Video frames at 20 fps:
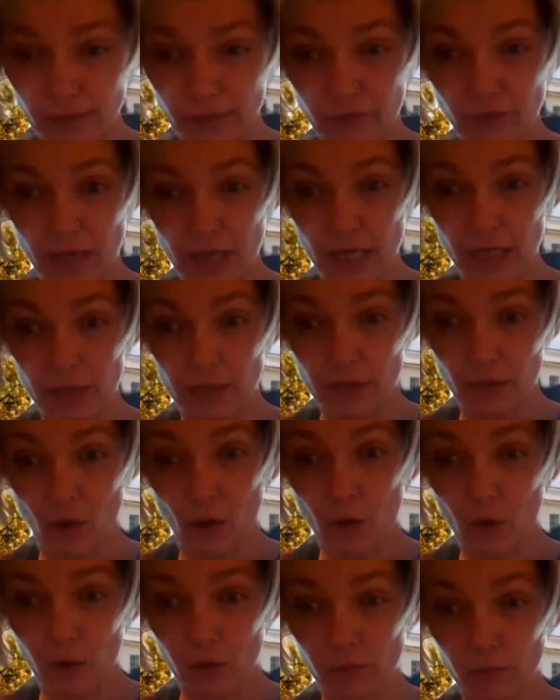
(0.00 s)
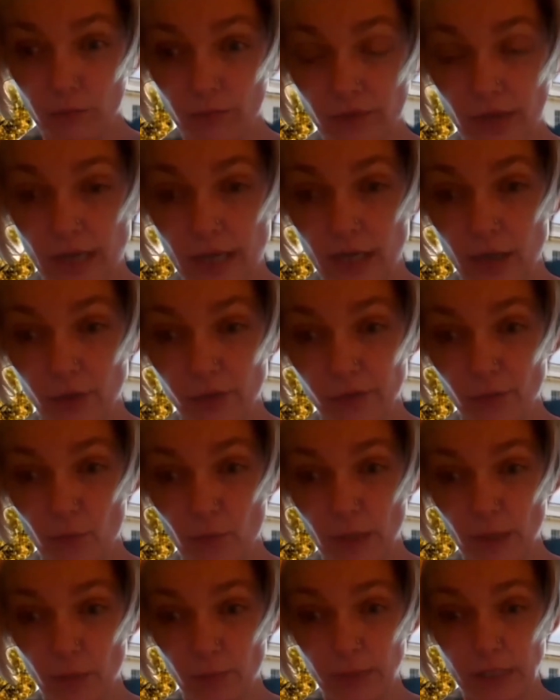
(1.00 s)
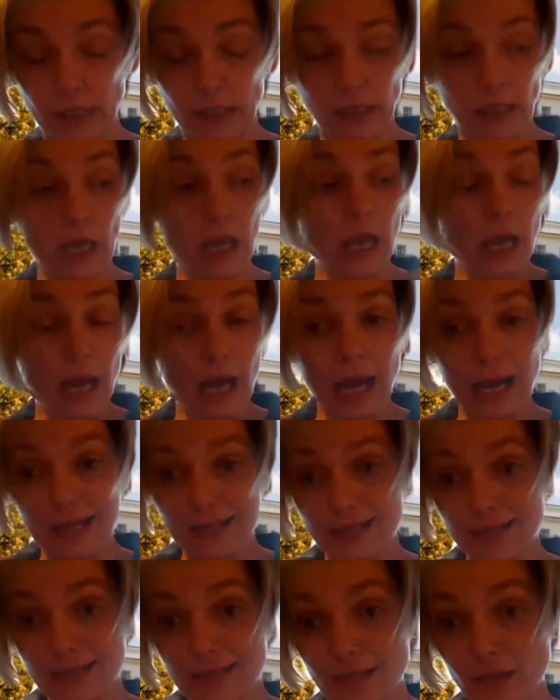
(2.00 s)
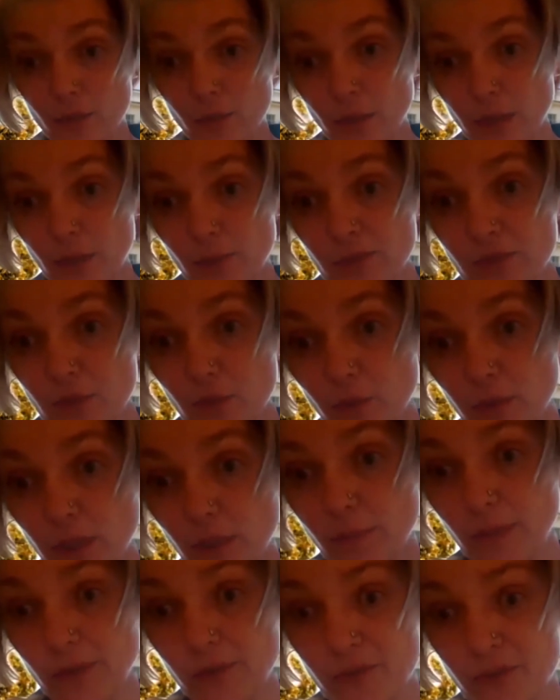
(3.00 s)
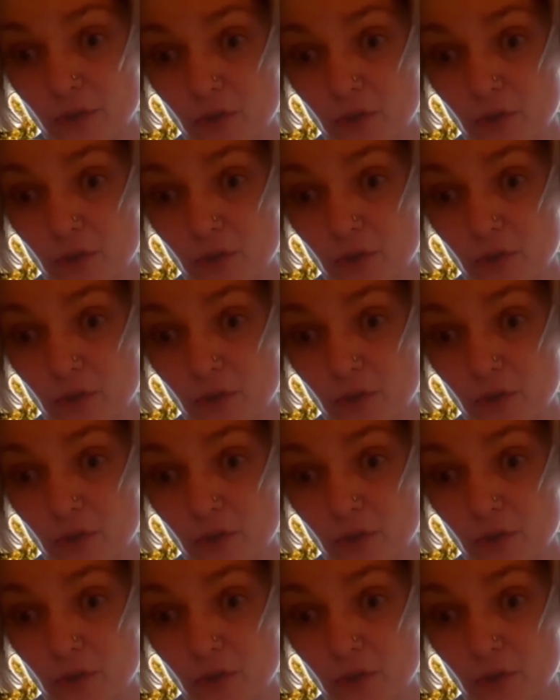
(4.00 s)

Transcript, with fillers: effect on their health and well-being as I said when I was talking about the